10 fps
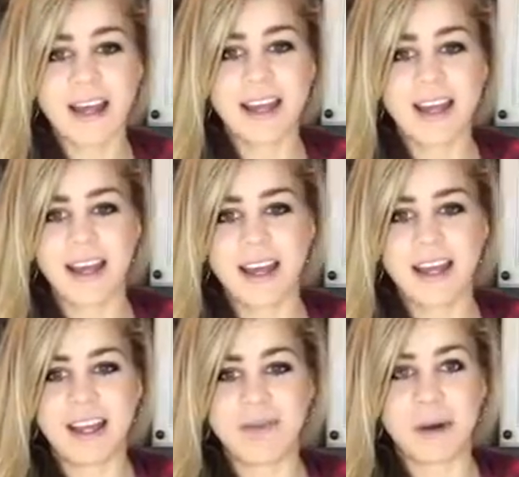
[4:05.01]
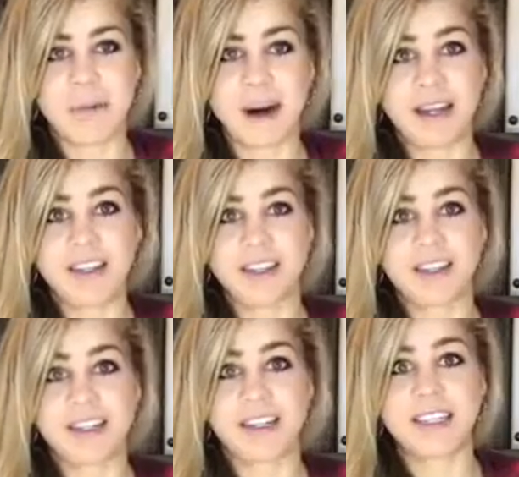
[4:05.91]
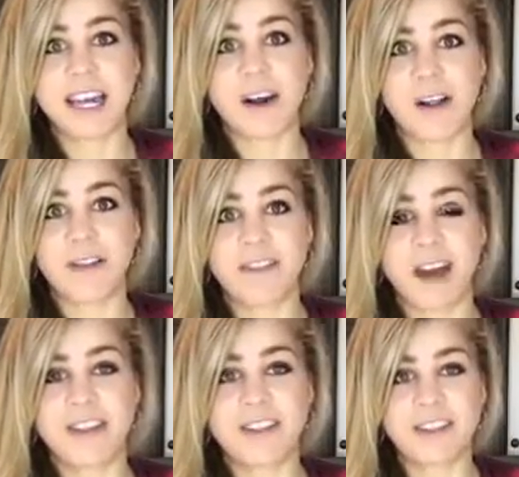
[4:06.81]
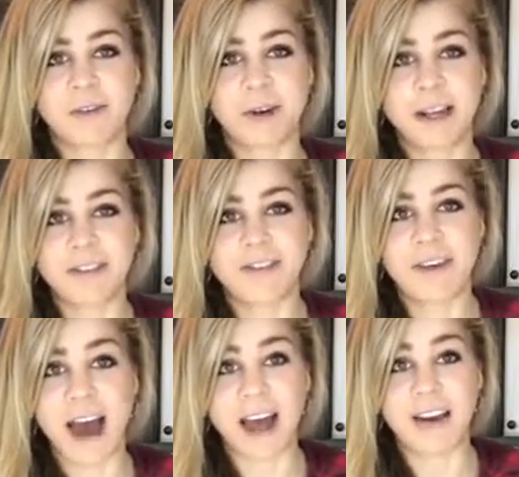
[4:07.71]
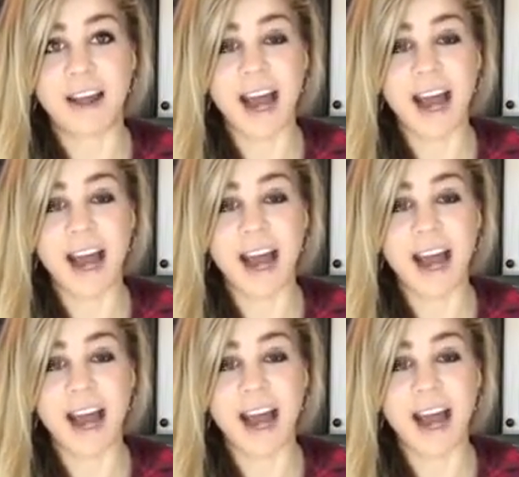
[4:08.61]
then my body's just going to take all of that and store it as fat.